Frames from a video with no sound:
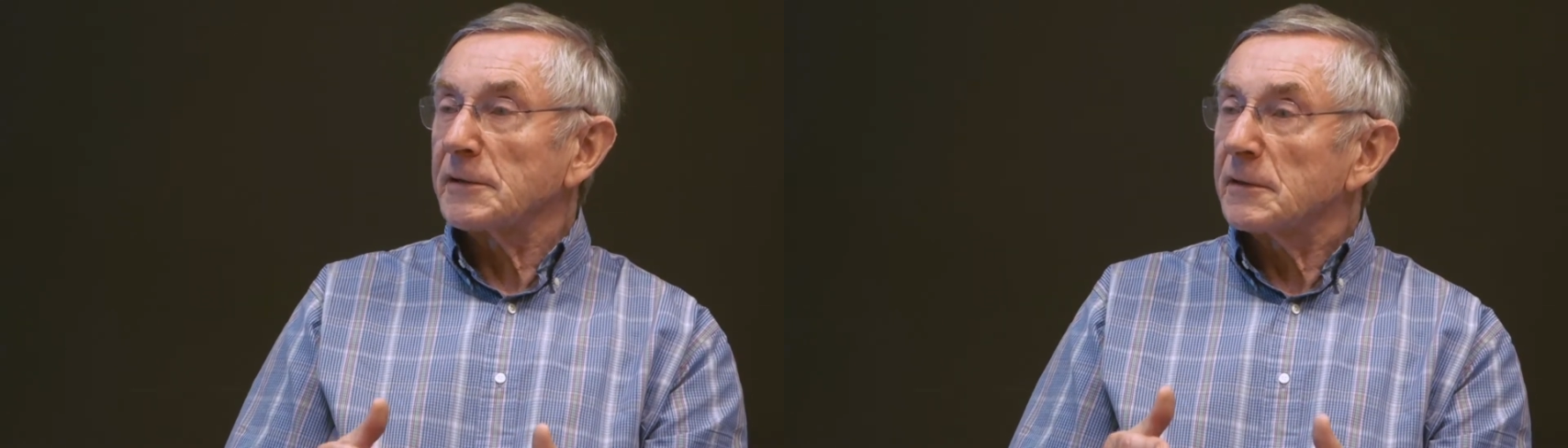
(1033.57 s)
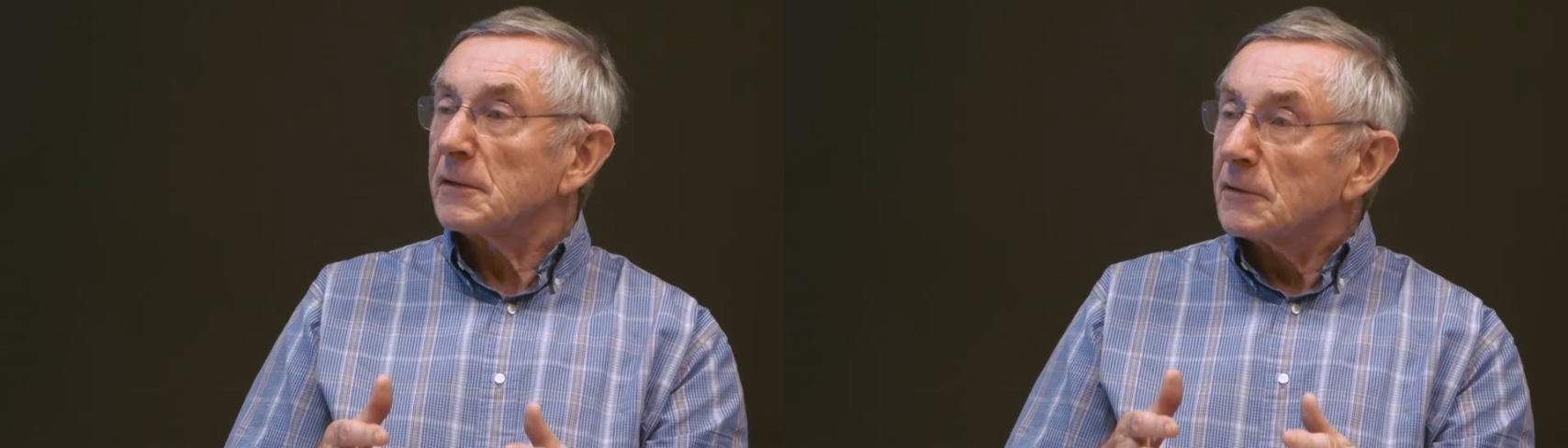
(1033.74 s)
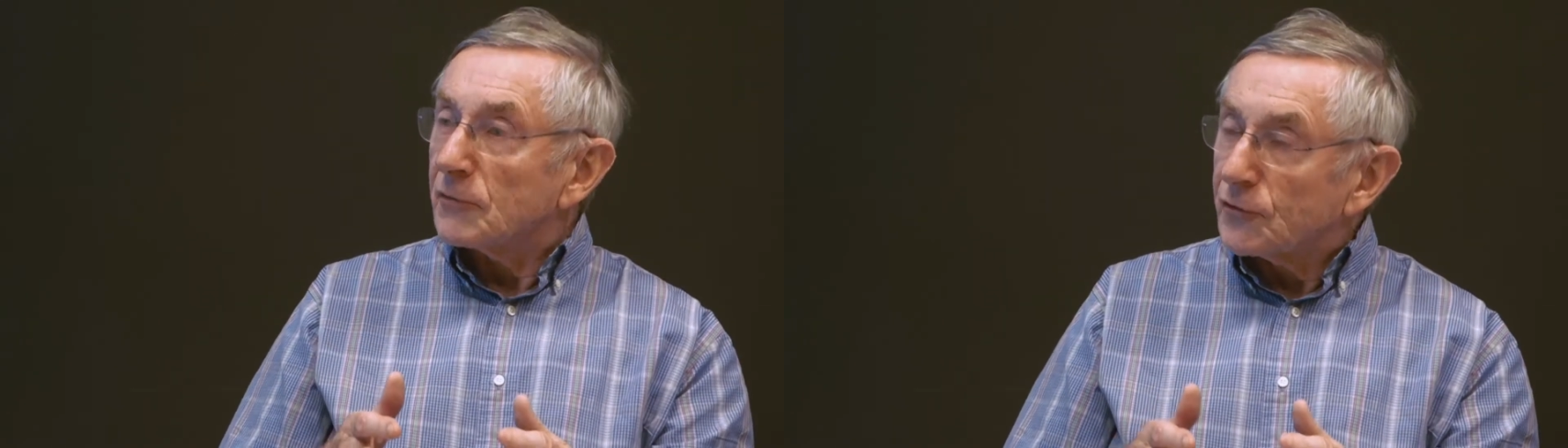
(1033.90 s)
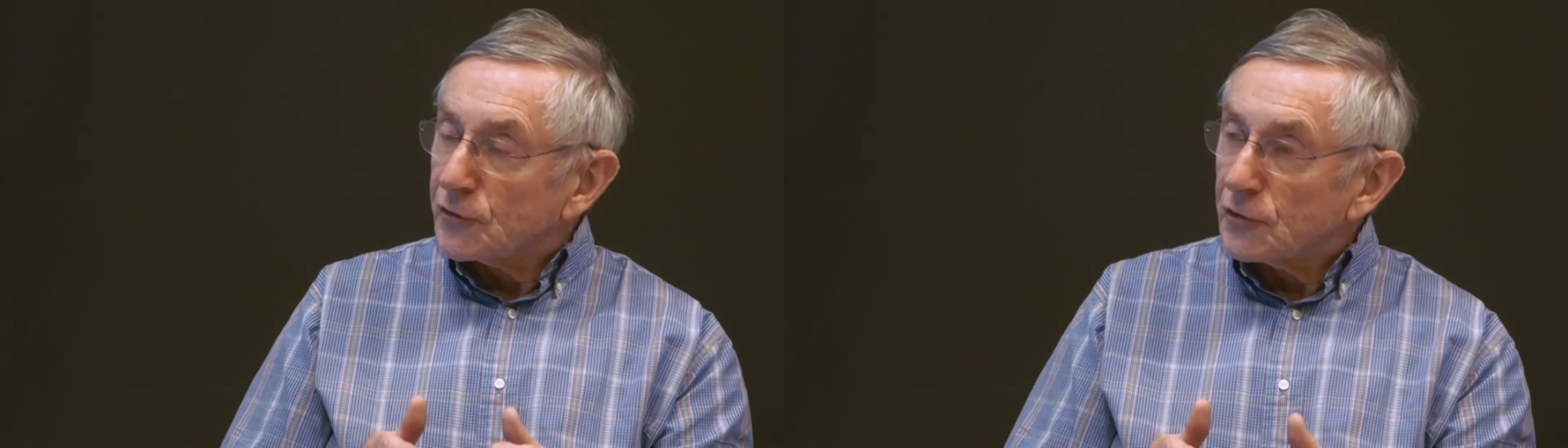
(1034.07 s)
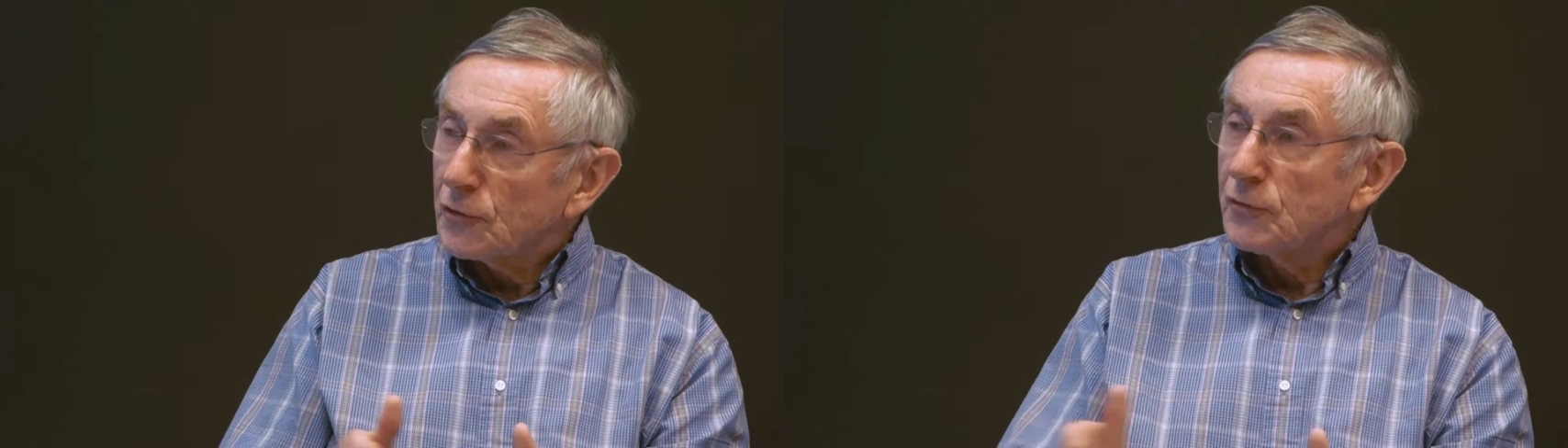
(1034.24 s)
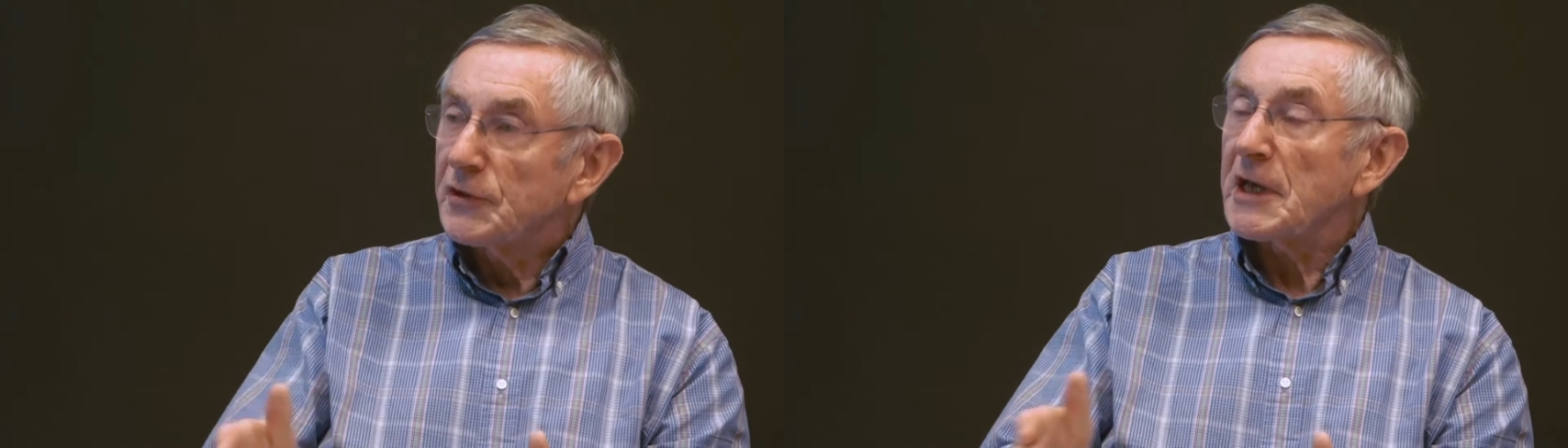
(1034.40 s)
through
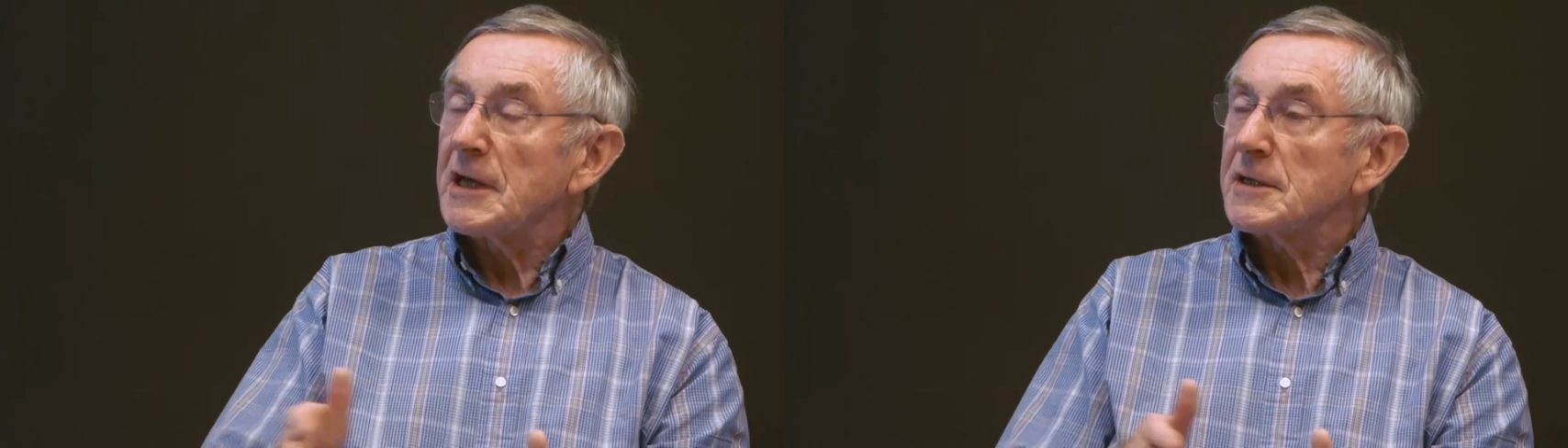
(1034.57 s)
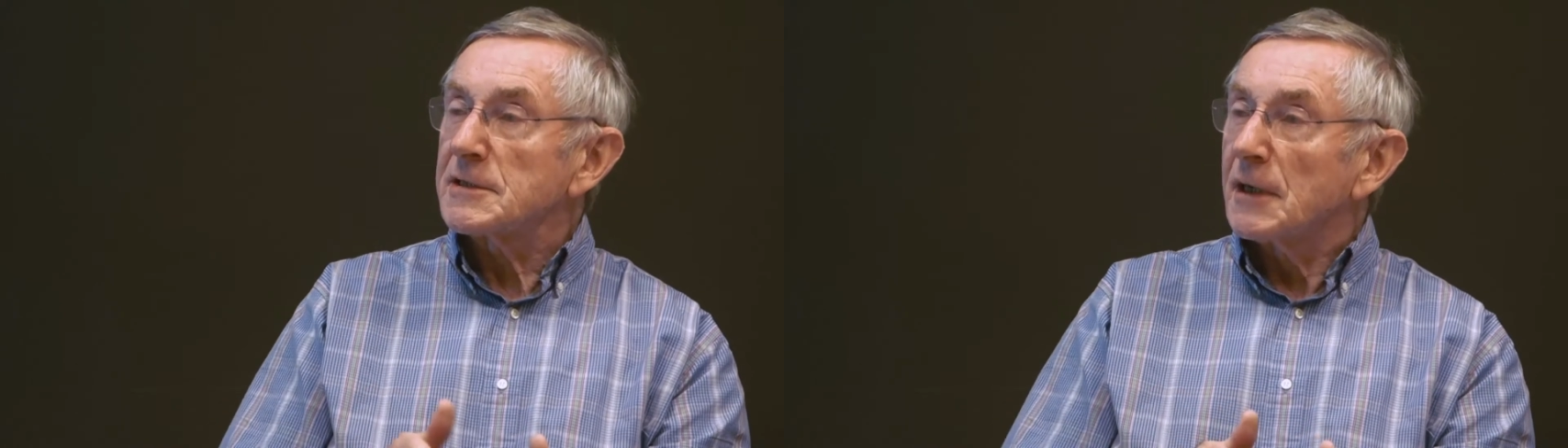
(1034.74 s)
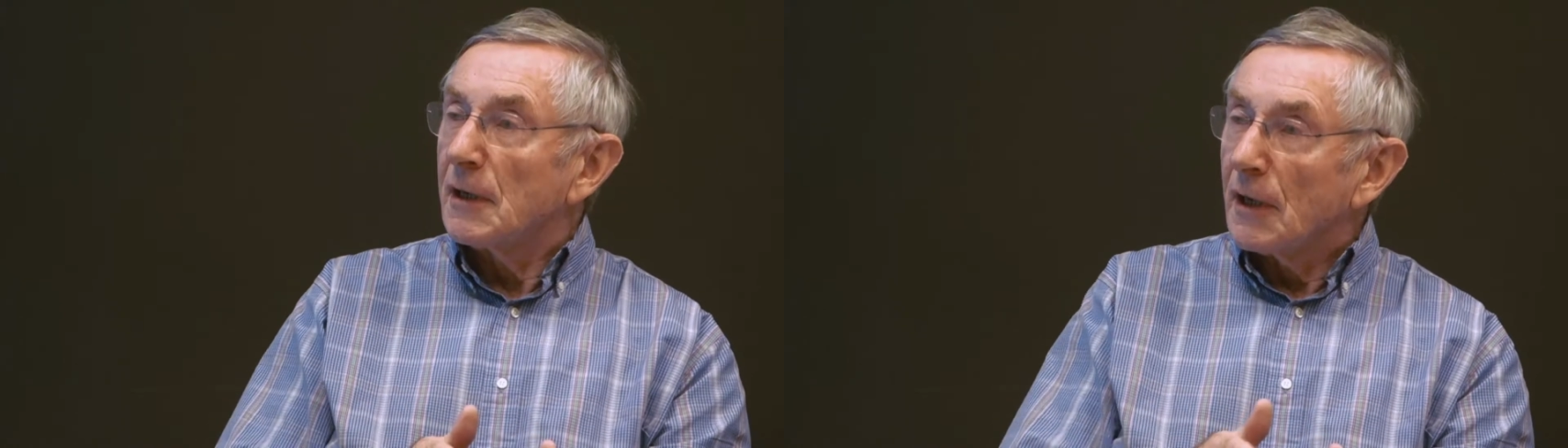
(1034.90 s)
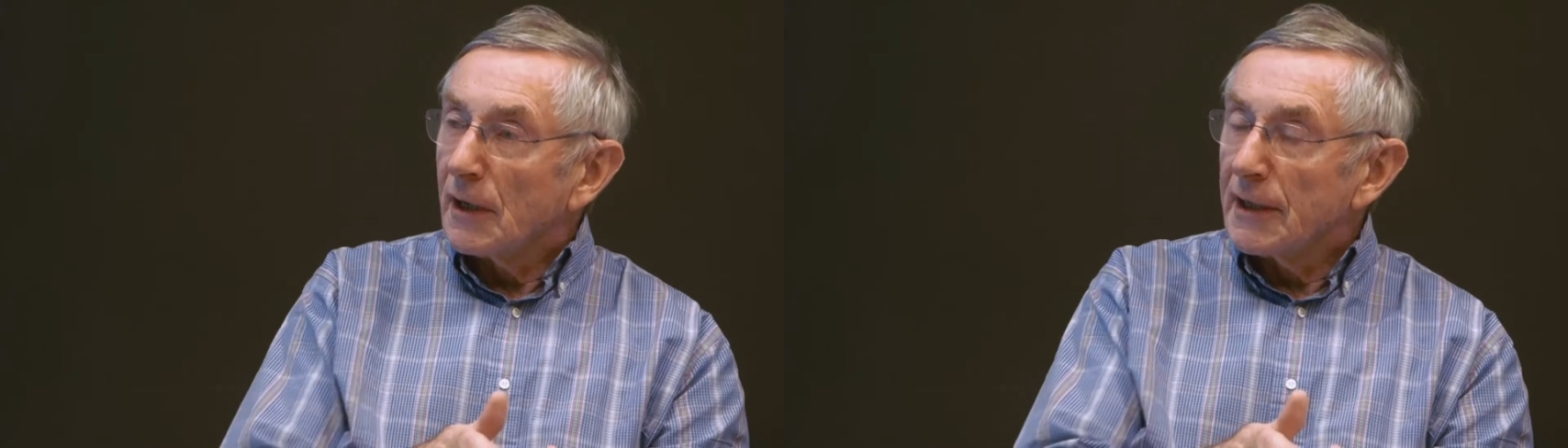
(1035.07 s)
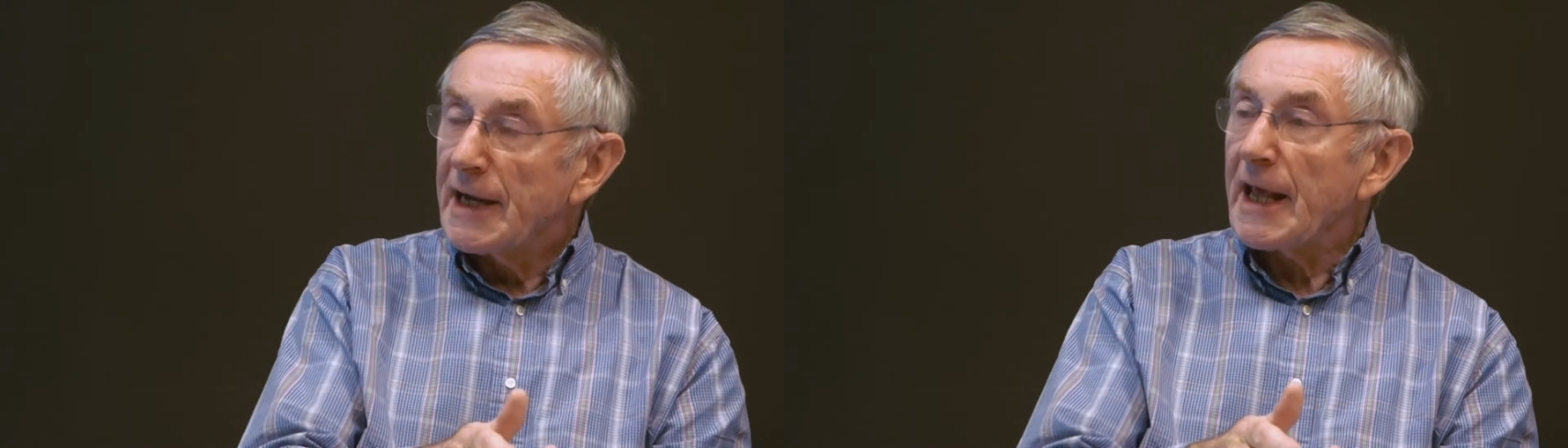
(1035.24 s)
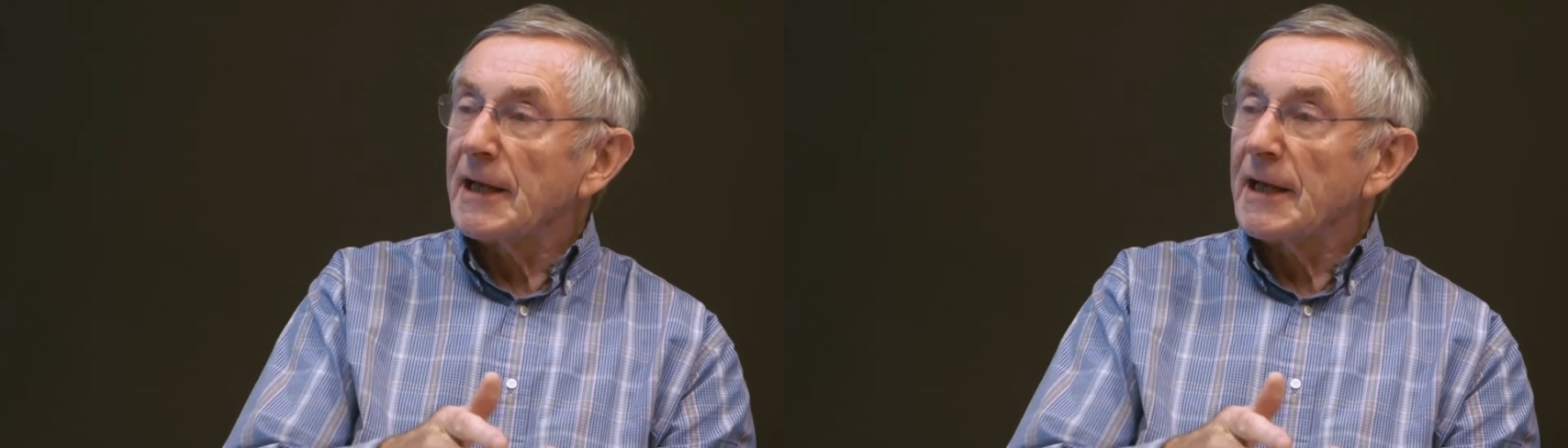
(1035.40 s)
these links,